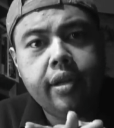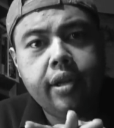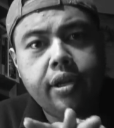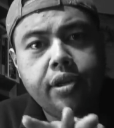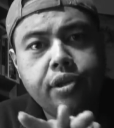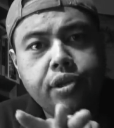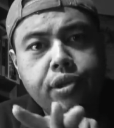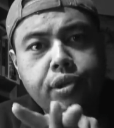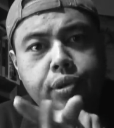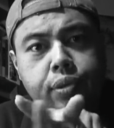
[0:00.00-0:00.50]
they're
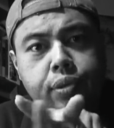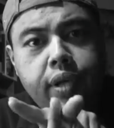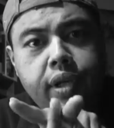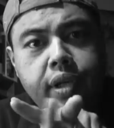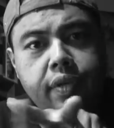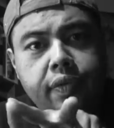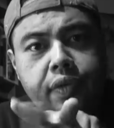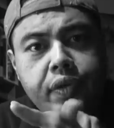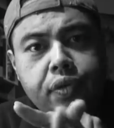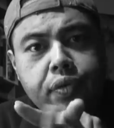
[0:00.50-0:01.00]
just
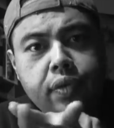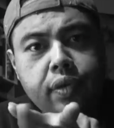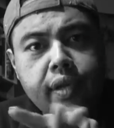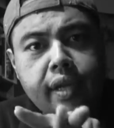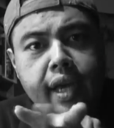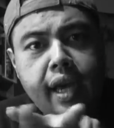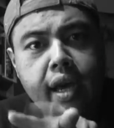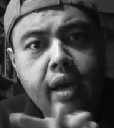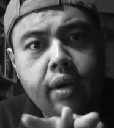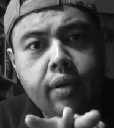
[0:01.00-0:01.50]
individual
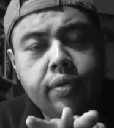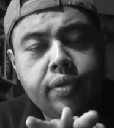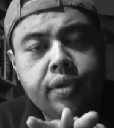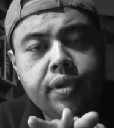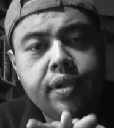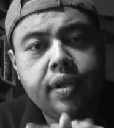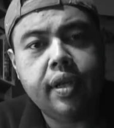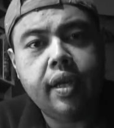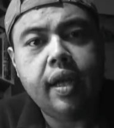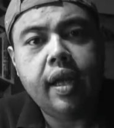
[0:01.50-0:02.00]

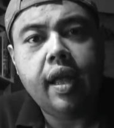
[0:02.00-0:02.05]
nouns,